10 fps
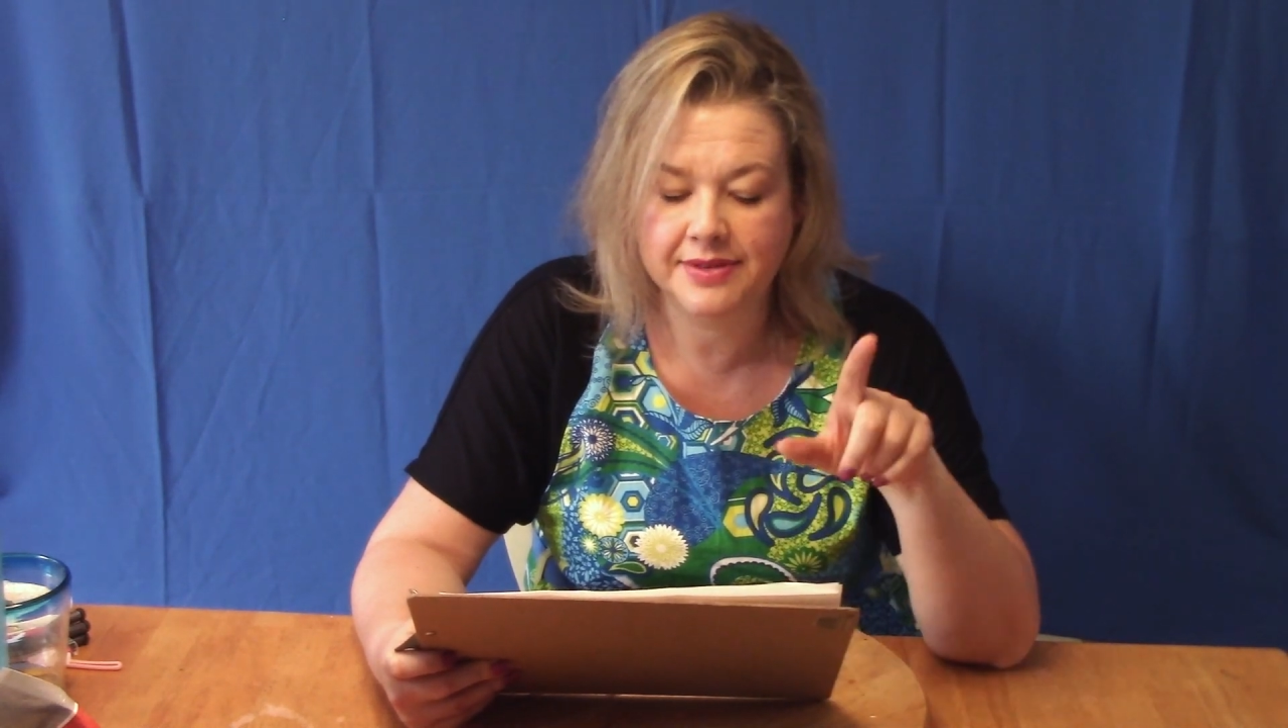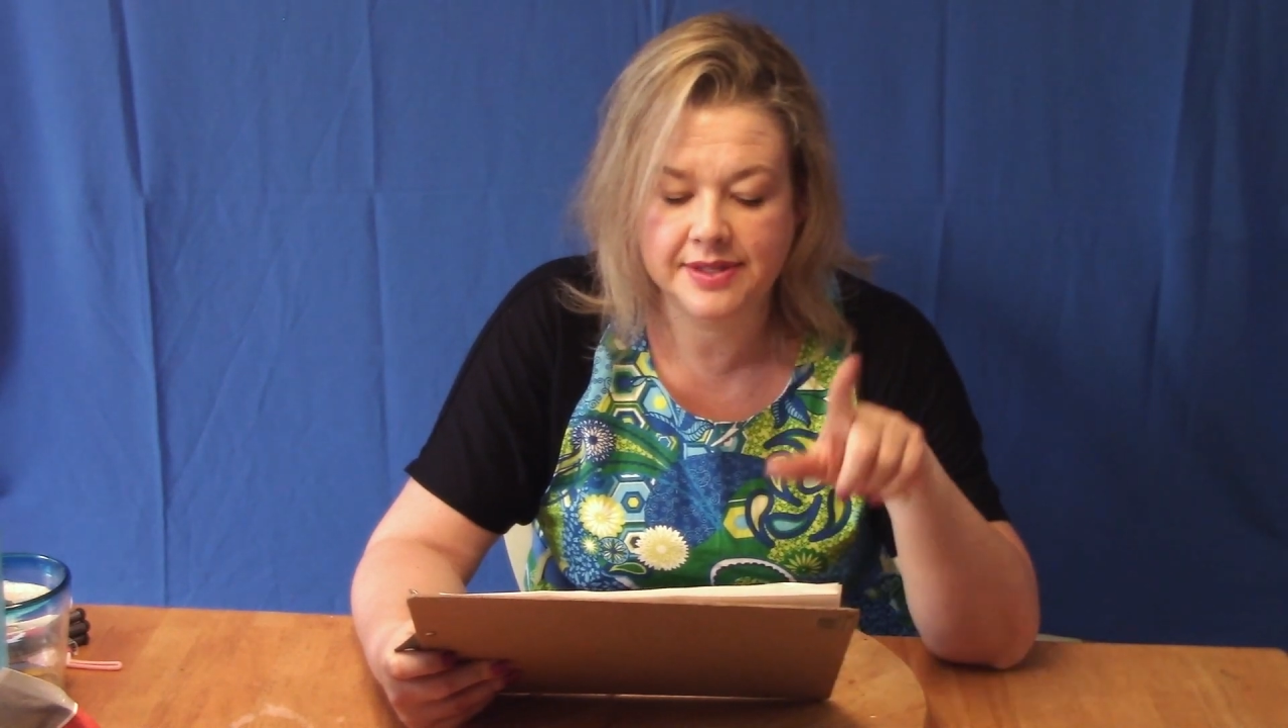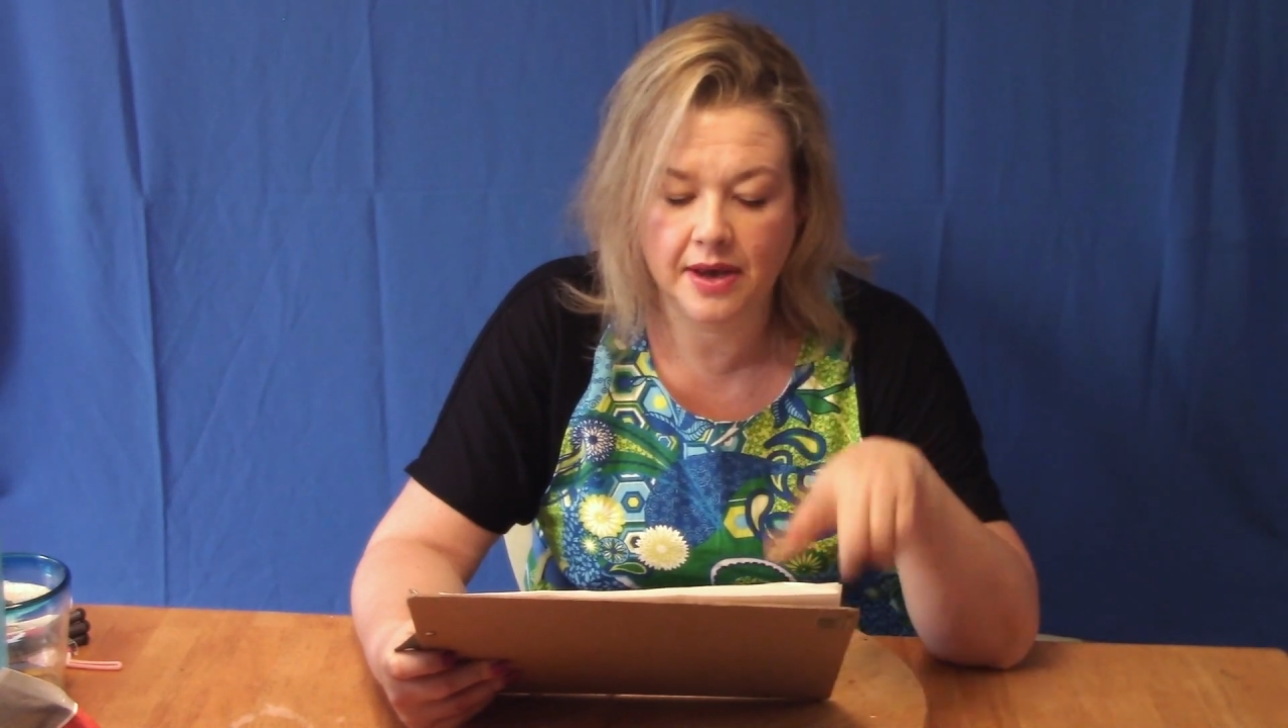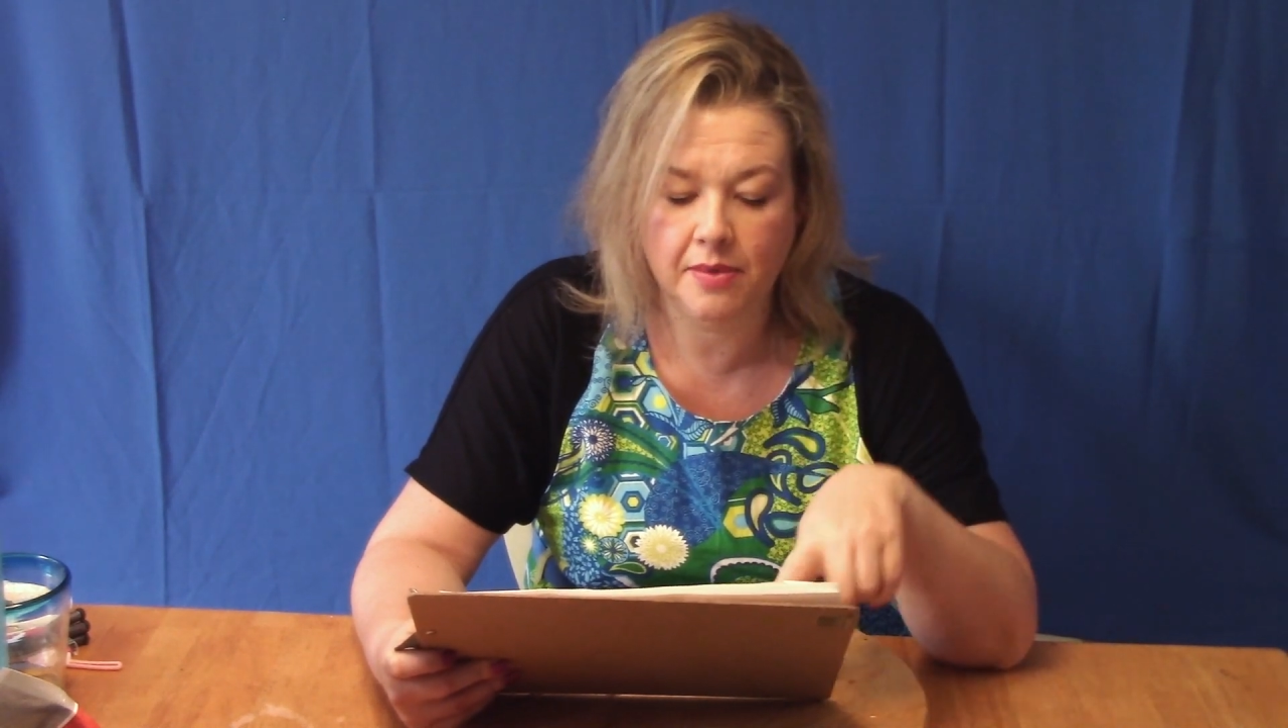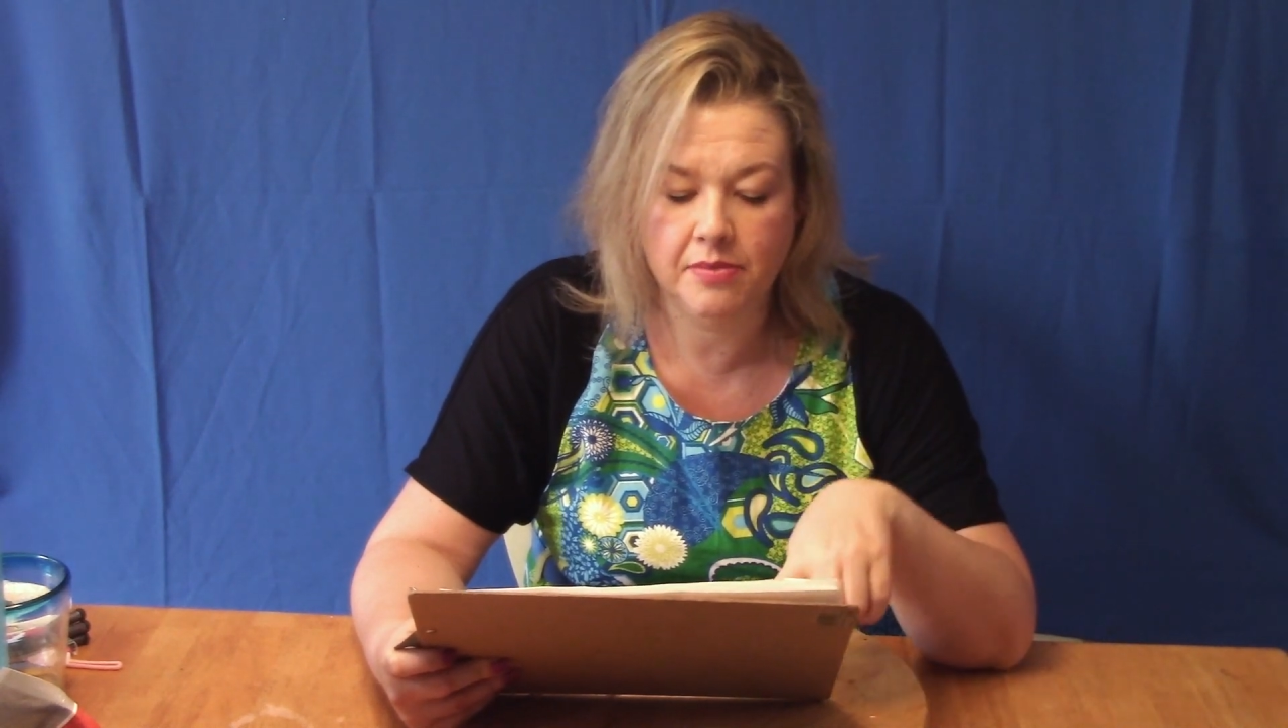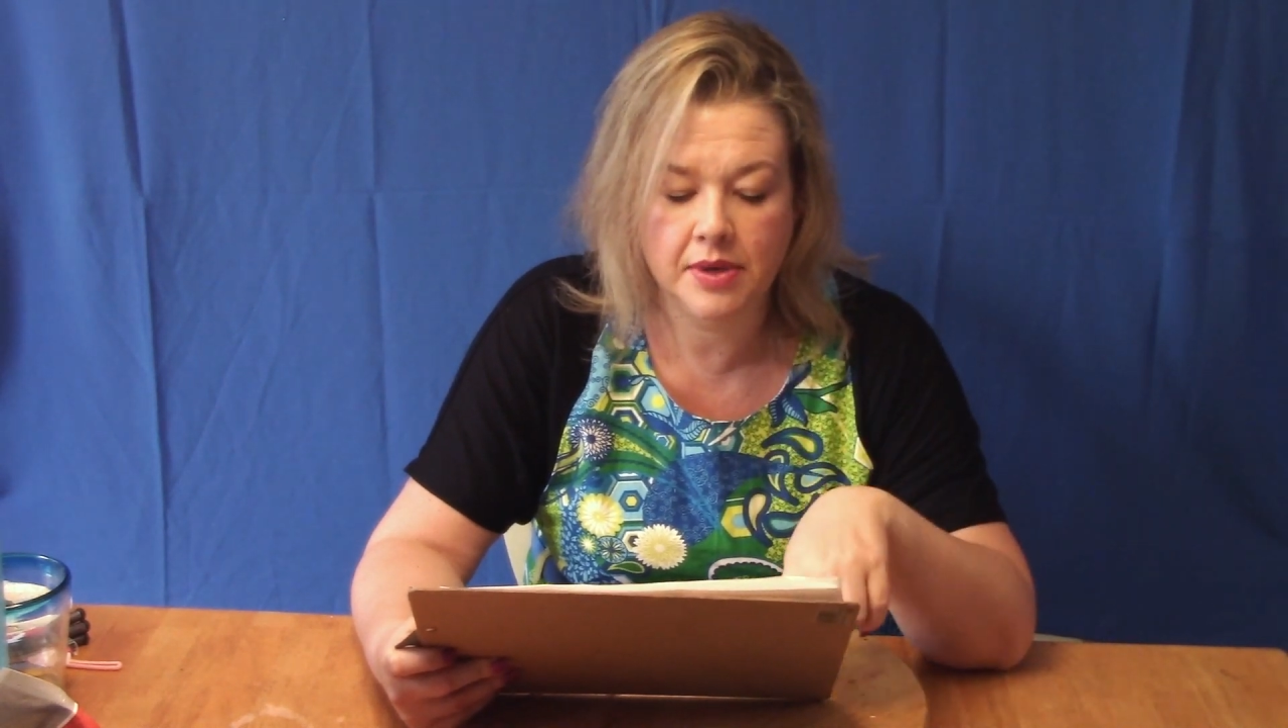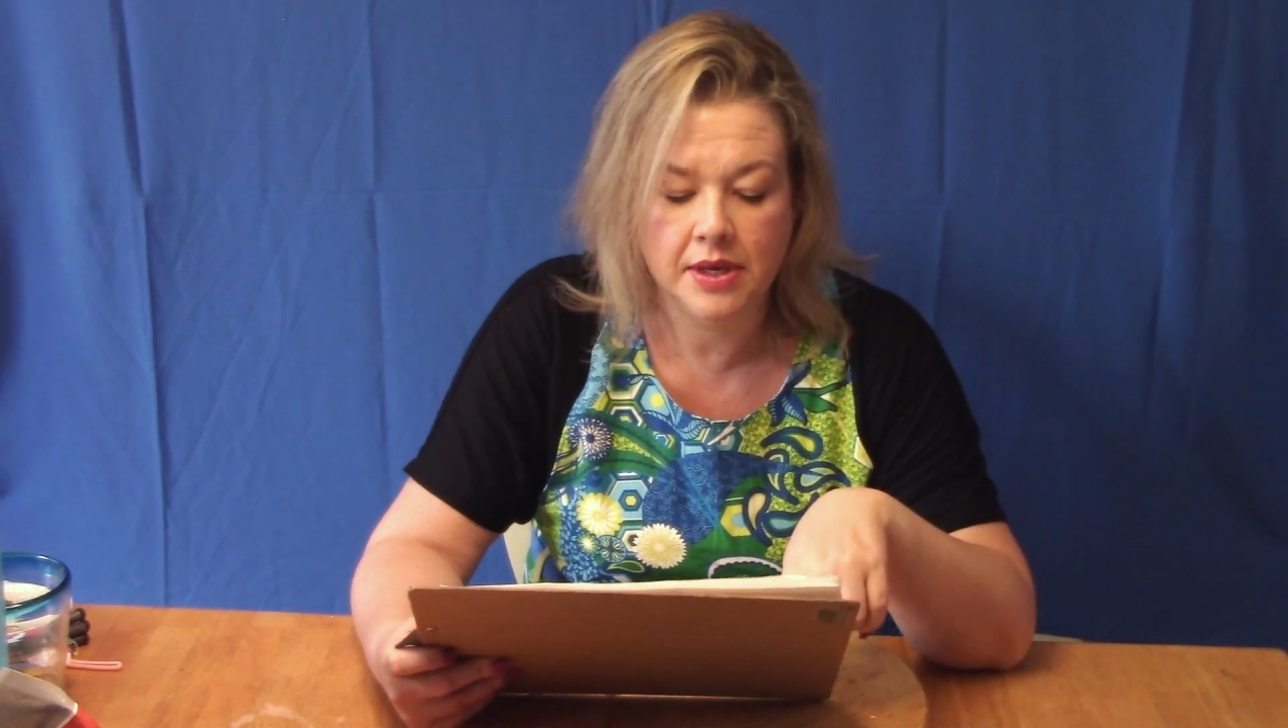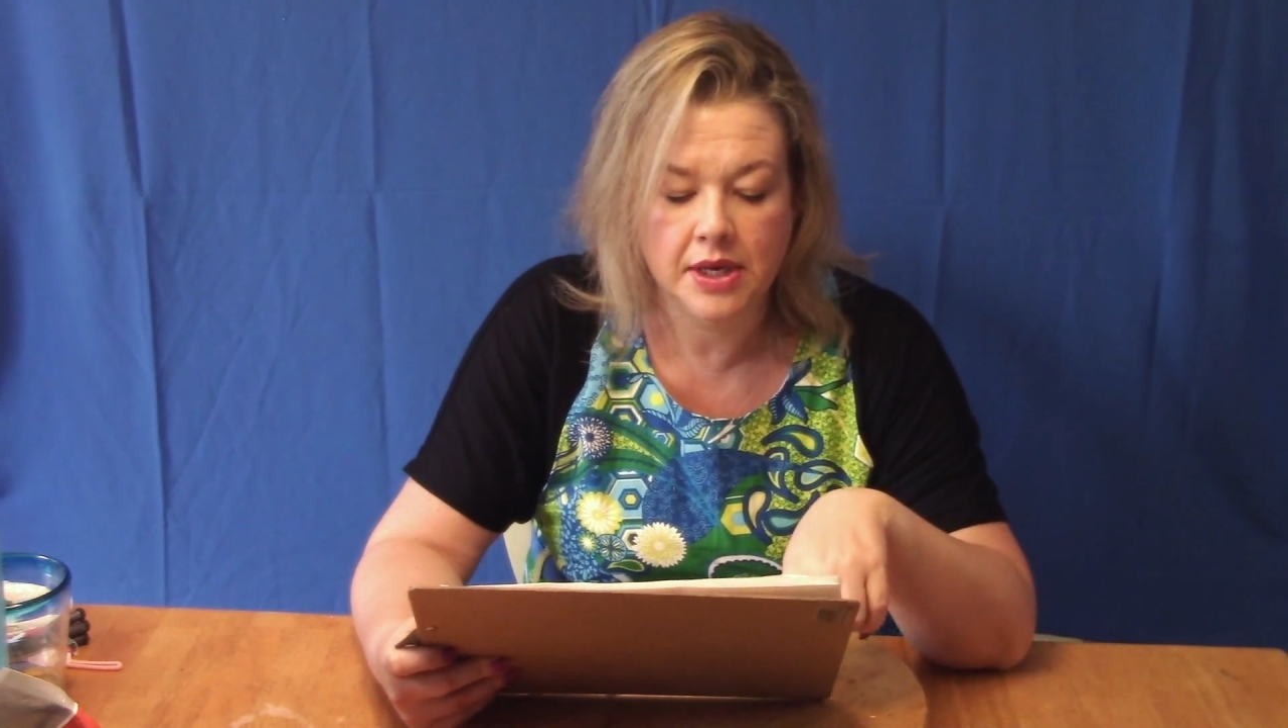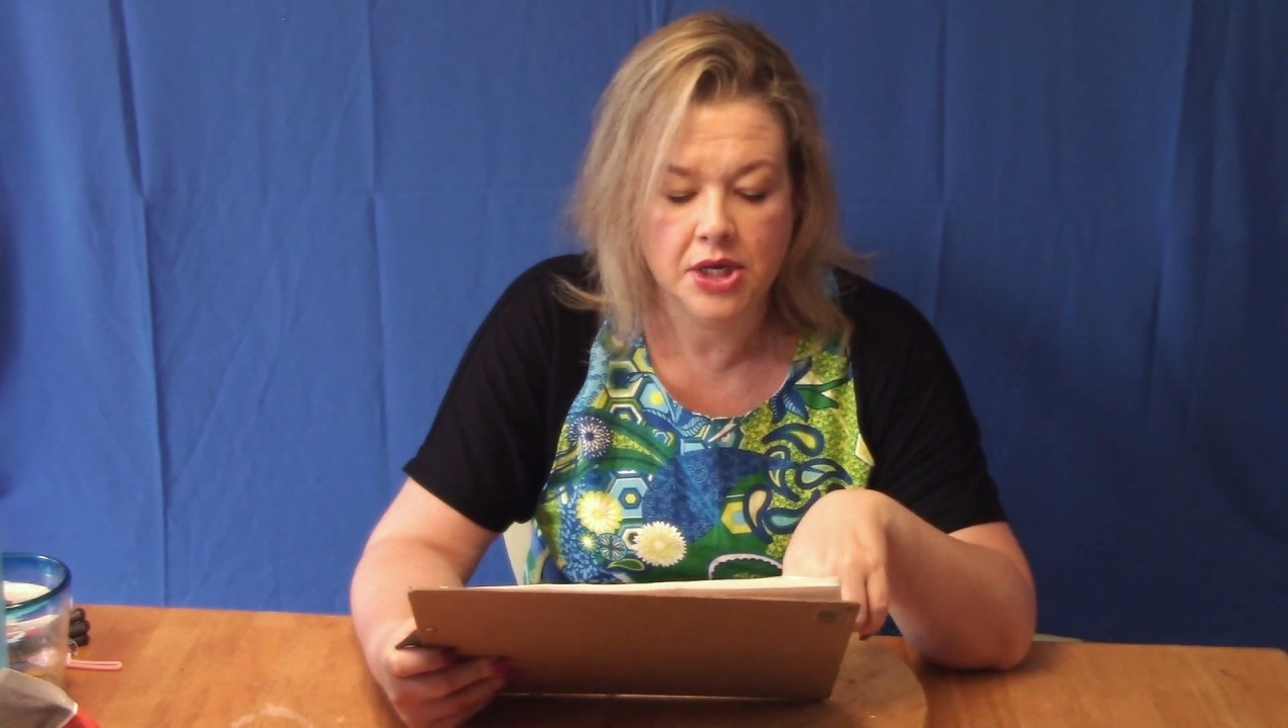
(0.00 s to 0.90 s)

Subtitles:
some.